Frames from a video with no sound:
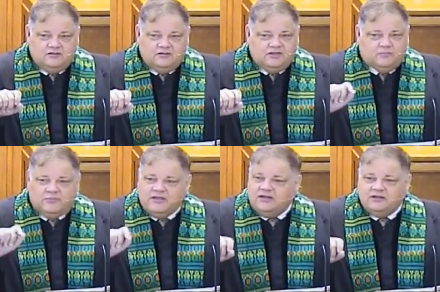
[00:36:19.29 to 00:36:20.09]
And
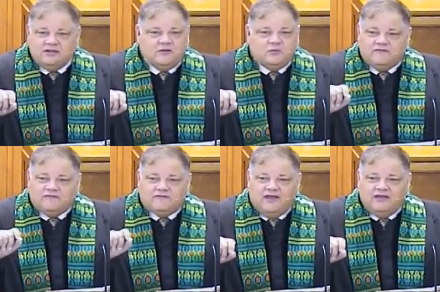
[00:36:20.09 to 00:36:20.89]
immediately we
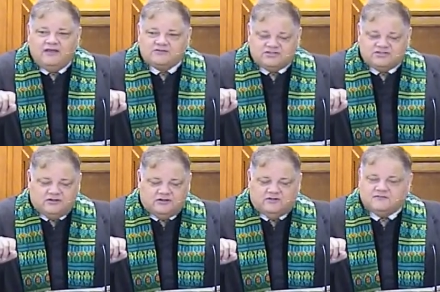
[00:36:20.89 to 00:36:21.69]
find
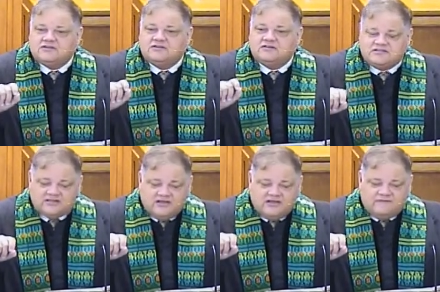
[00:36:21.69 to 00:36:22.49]
ourselves
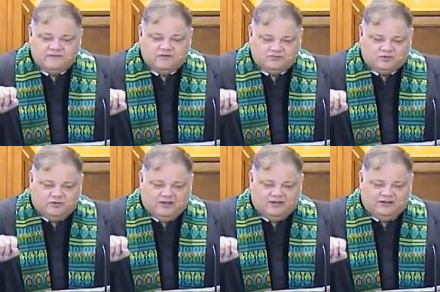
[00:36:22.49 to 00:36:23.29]
safe on
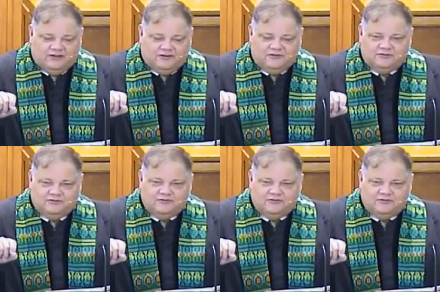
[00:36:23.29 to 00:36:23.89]
dry land,